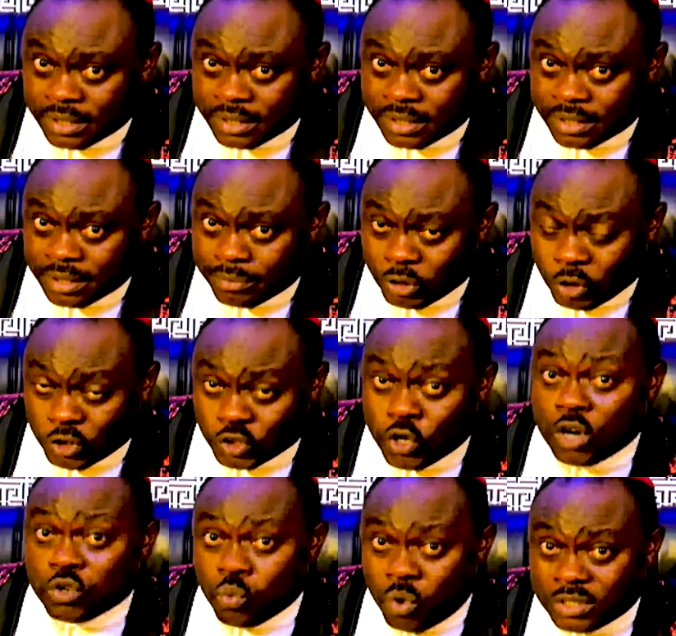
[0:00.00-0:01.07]
Because God
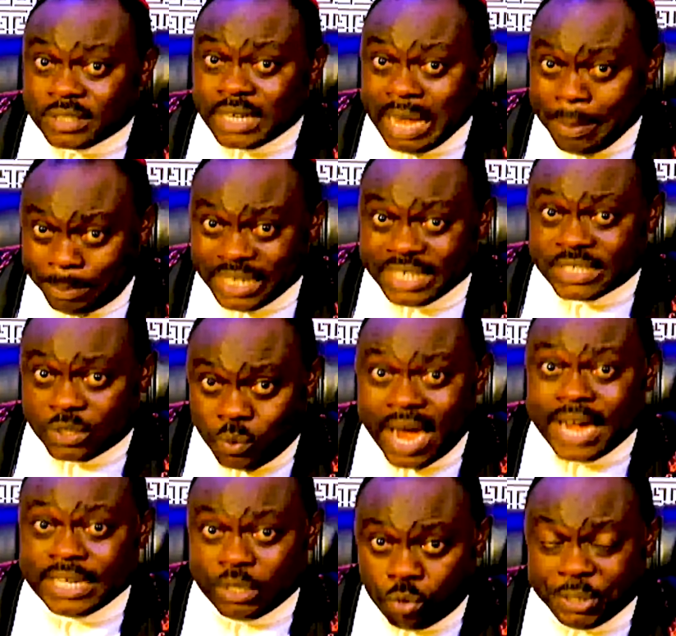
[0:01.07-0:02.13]
wants a place where He will
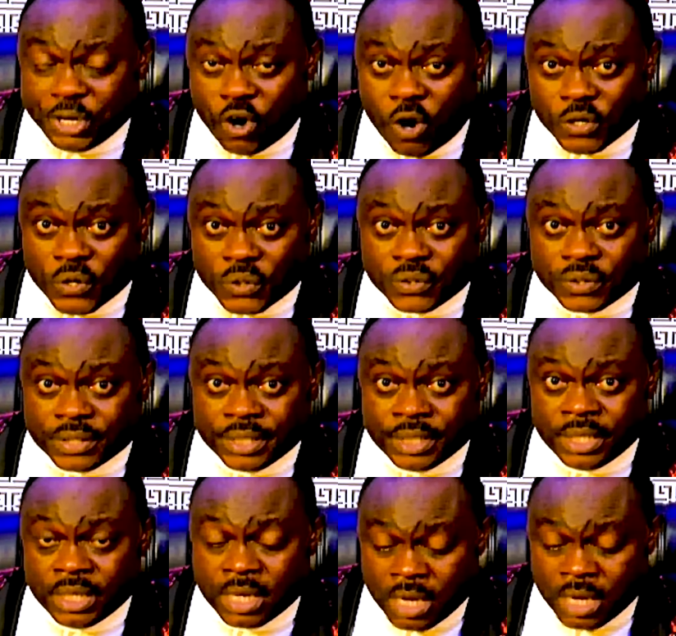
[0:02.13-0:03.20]
be honored.
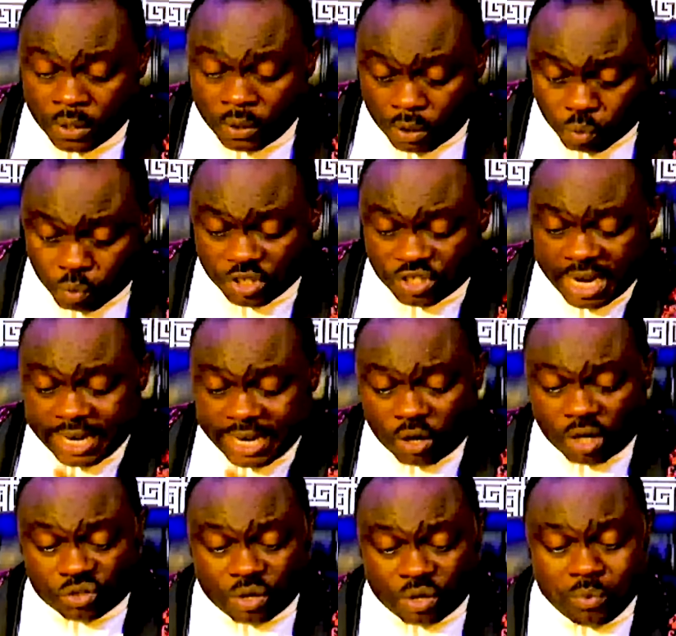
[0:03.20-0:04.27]
God wants a country
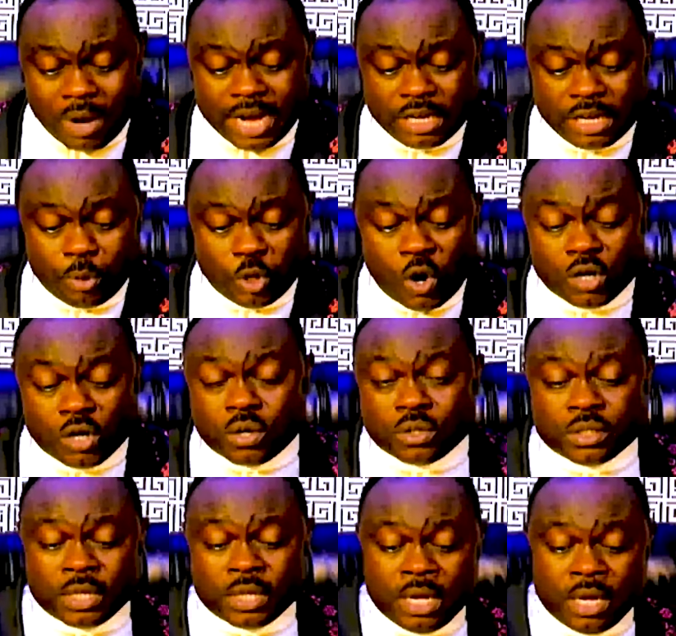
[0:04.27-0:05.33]
where He will be honored,
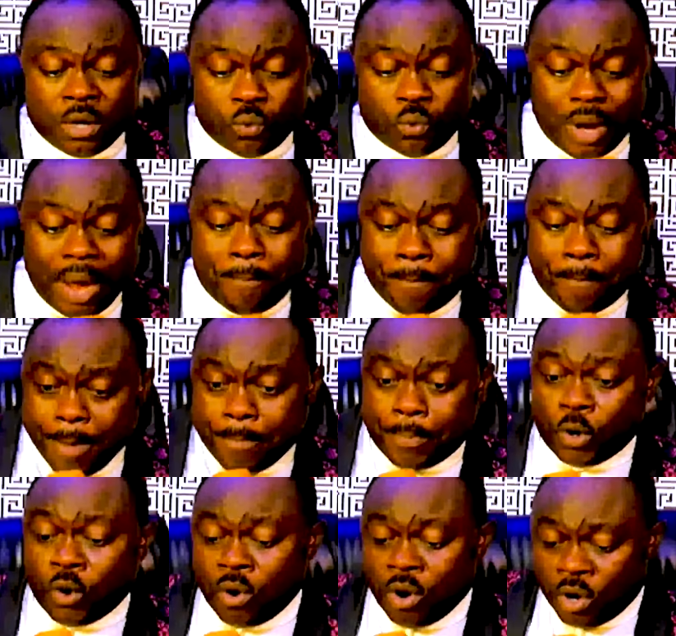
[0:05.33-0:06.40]
where people
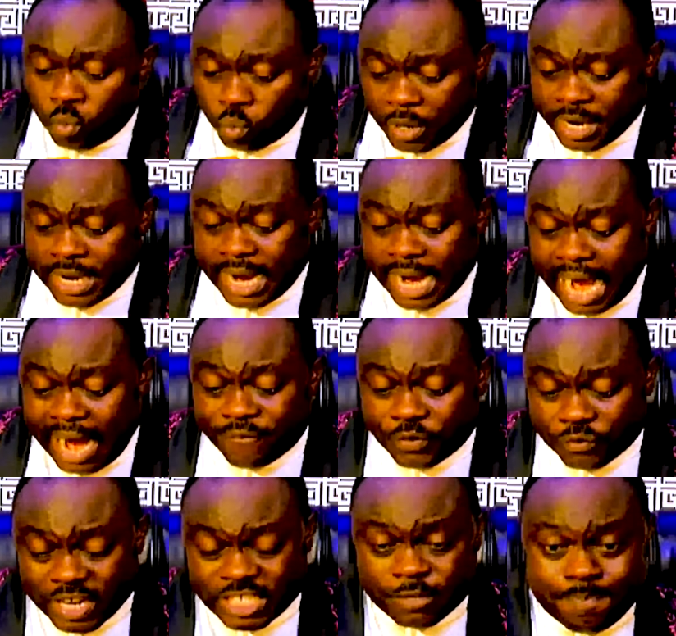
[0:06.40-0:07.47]
will have
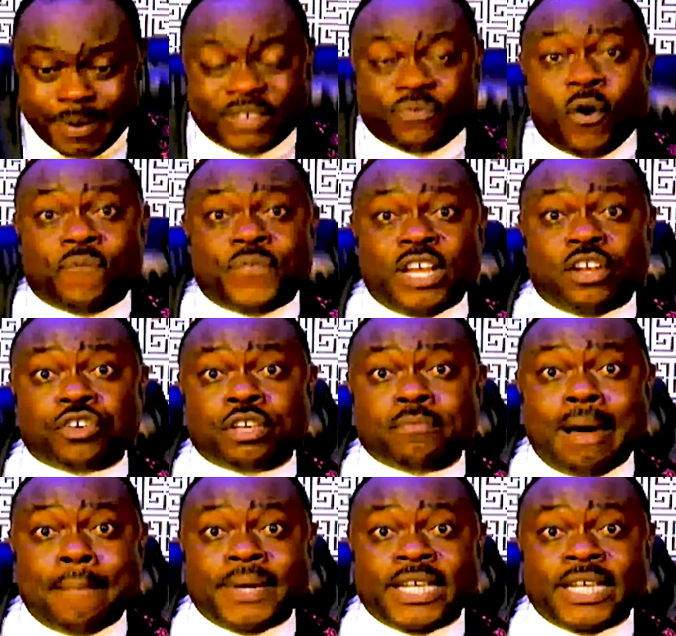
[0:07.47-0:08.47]
respect for fellow human beings,